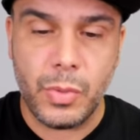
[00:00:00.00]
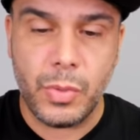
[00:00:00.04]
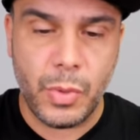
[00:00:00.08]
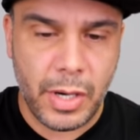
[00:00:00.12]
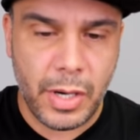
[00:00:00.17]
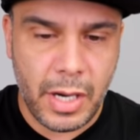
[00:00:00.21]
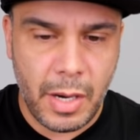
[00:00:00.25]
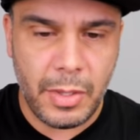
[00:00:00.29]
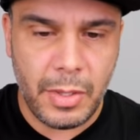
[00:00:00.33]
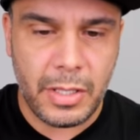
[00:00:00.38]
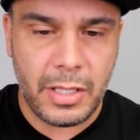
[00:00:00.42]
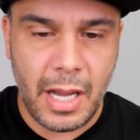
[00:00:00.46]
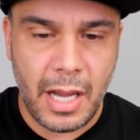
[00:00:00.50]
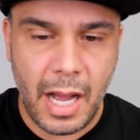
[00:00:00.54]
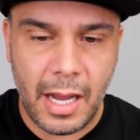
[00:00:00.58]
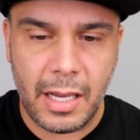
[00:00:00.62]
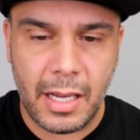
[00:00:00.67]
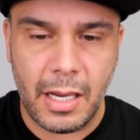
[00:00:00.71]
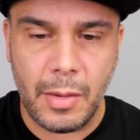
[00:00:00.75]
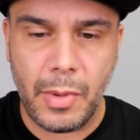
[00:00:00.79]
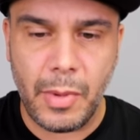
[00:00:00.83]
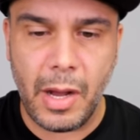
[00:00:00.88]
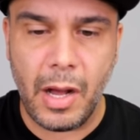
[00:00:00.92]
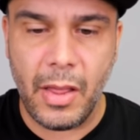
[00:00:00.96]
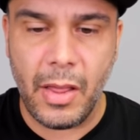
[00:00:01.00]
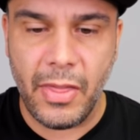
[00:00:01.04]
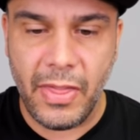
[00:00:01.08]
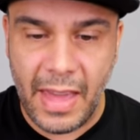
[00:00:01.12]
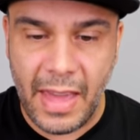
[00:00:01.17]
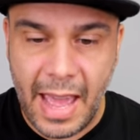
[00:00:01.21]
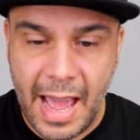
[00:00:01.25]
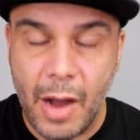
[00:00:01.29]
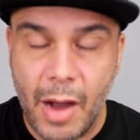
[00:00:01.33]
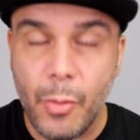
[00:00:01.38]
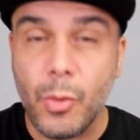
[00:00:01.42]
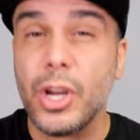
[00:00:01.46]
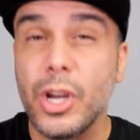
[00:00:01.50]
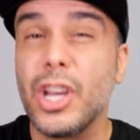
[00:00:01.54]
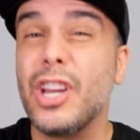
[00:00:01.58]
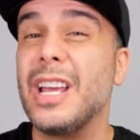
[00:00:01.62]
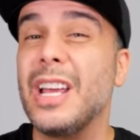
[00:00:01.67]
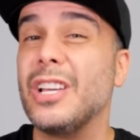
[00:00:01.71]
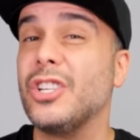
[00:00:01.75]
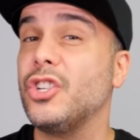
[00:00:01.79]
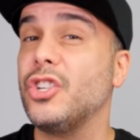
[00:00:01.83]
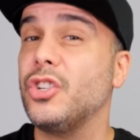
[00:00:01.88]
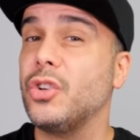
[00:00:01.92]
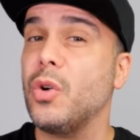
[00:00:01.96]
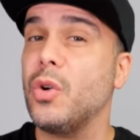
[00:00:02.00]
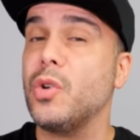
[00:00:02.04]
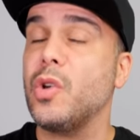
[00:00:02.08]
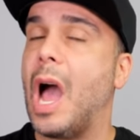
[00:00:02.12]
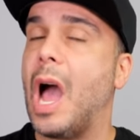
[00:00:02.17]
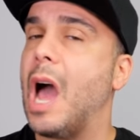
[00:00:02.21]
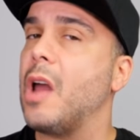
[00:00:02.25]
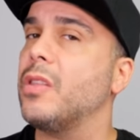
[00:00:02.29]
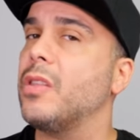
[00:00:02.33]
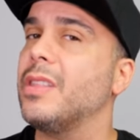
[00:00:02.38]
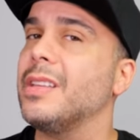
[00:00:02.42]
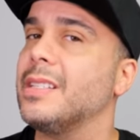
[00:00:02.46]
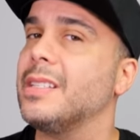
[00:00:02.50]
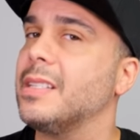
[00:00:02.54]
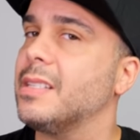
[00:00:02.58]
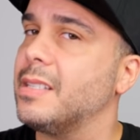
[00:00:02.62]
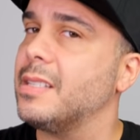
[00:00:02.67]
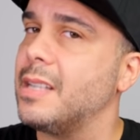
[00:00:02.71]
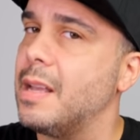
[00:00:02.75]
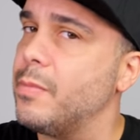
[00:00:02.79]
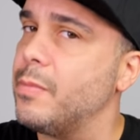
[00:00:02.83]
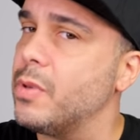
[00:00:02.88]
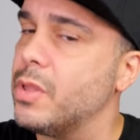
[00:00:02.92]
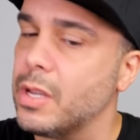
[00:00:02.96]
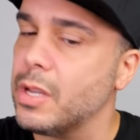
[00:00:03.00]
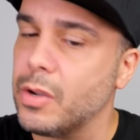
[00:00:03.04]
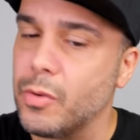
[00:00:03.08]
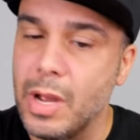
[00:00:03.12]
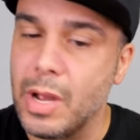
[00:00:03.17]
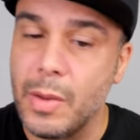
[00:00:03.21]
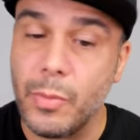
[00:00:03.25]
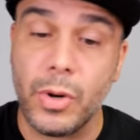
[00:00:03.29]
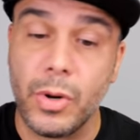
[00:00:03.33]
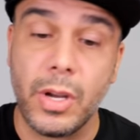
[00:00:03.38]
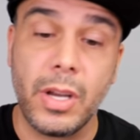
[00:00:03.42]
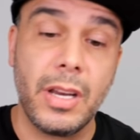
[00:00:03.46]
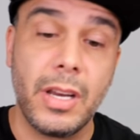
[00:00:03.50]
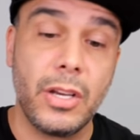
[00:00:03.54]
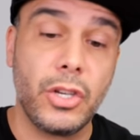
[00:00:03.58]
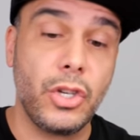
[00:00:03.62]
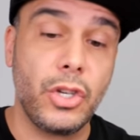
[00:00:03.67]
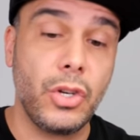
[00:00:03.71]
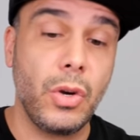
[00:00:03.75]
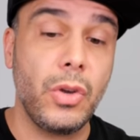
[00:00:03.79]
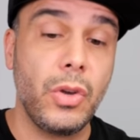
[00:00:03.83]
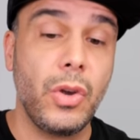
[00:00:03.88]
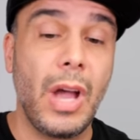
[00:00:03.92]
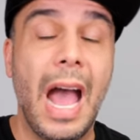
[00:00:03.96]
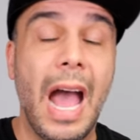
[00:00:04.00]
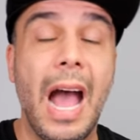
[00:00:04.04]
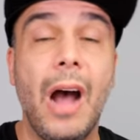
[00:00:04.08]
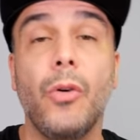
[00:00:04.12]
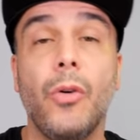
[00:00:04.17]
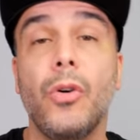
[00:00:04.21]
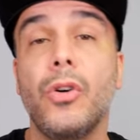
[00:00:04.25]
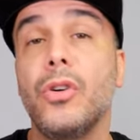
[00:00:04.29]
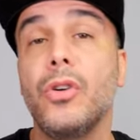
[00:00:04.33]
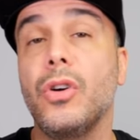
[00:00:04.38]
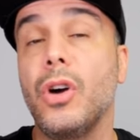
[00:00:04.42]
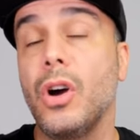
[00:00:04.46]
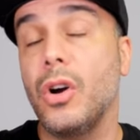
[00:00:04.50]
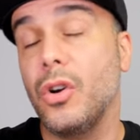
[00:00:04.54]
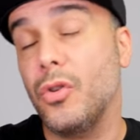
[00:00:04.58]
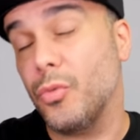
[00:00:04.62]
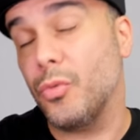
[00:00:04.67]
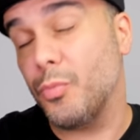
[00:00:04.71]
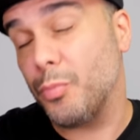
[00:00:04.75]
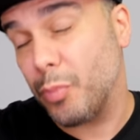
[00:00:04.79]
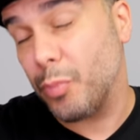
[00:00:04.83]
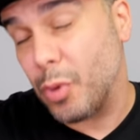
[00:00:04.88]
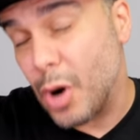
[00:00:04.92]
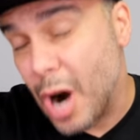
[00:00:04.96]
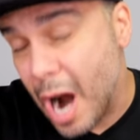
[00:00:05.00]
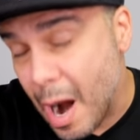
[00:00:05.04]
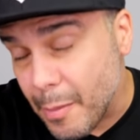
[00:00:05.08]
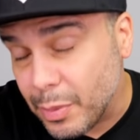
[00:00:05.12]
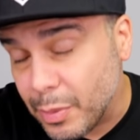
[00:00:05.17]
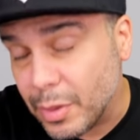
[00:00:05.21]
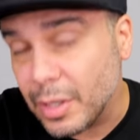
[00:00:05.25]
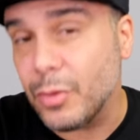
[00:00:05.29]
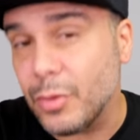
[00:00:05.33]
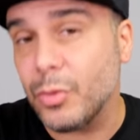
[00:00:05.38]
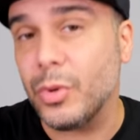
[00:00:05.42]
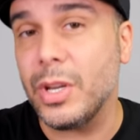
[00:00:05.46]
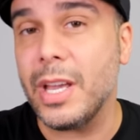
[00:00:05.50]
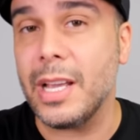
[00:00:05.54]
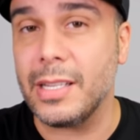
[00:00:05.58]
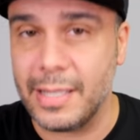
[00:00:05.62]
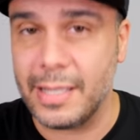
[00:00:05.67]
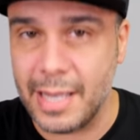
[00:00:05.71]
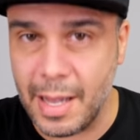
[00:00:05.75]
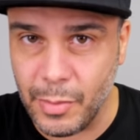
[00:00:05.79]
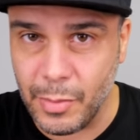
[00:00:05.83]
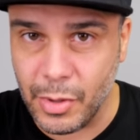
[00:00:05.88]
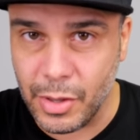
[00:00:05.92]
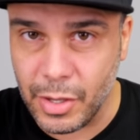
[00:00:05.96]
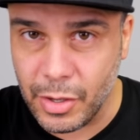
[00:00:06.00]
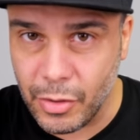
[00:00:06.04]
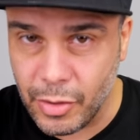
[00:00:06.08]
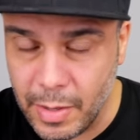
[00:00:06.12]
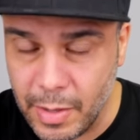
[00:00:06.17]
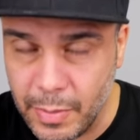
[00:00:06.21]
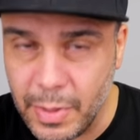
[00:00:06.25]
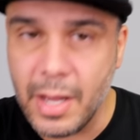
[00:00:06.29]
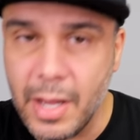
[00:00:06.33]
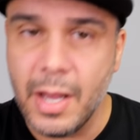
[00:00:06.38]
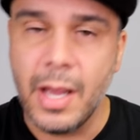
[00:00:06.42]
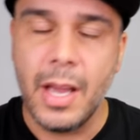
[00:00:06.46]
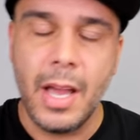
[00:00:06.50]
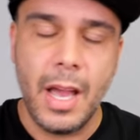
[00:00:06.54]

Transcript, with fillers: We're gonna be talking about that. We're gonna show you how to disassemble the grip. We're gonna show you how to properly reassemble the grip.